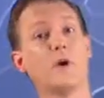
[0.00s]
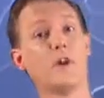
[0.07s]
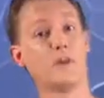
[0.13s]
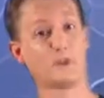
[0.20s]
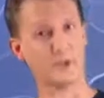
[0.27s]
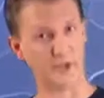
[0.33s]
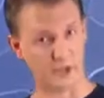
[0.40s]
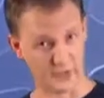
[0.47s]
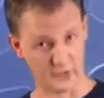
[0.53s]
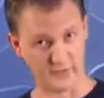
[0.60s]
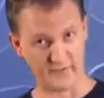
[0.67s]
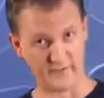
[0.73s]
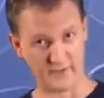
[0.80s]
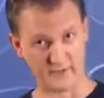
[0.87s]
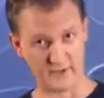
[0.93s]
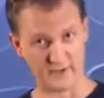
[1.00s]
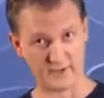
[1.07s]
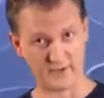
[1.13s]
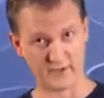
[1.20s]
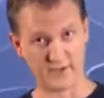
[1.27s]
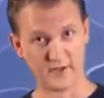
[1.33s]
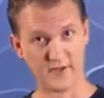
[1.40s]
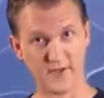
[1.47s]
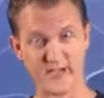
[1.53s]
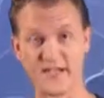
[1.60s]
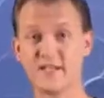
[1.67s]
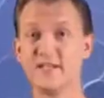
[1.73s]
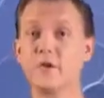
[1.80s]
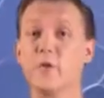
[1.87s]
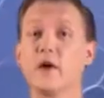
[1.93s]
ways we can do the division, the
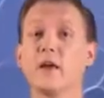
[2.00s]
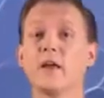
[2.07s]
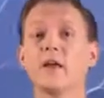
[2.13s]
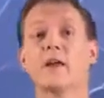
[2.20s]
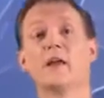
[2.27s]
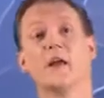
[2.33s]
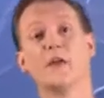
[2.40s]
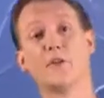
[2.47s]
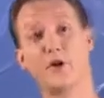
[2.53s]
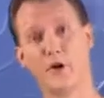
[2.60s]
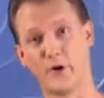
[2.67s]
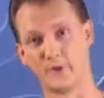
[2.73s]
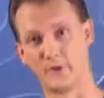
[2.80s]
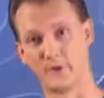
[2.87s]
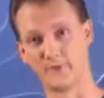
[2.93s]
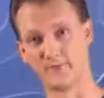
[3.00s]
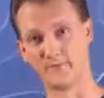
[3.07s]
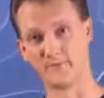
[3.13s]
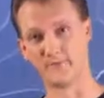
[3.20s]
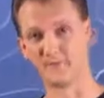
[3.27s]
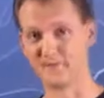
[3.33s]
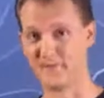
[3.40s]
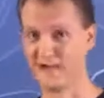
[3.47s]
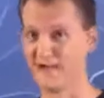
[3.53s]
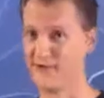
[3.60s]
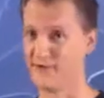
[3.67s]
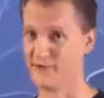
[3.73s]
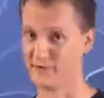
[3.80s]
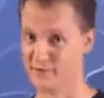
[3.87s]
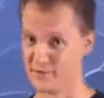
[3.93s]
easy way and the hard way.
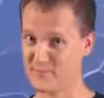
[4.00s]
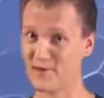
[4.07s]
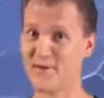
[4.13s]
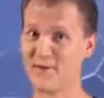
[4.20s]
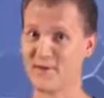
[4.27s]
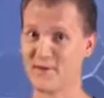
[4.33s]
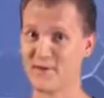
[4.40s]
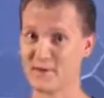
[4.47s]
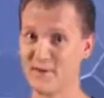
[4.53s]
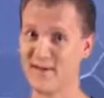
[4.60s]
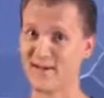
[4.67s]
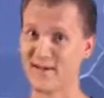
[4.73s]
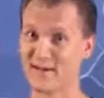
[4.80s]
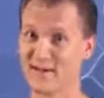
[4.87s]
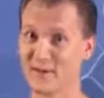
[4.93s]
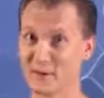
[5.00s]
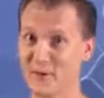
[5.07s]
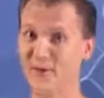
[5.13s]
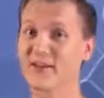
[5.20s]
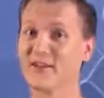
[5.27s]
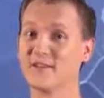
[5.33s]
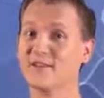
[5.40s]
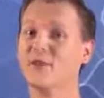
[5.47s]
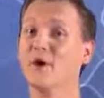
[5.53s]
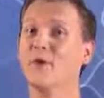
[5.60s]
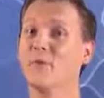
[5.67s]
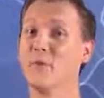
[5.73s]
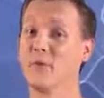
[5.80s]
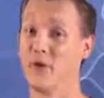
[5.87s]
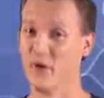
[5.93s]
Now, just because I'm mean, we're going to
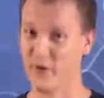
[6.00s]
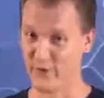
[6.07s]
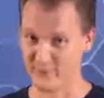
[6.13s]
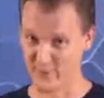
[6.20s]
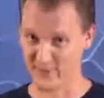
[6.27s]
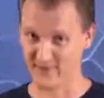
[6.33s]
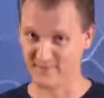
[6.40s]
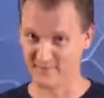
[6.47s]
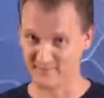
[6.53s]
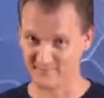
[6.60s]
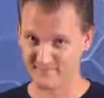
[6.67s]
start with the hard way.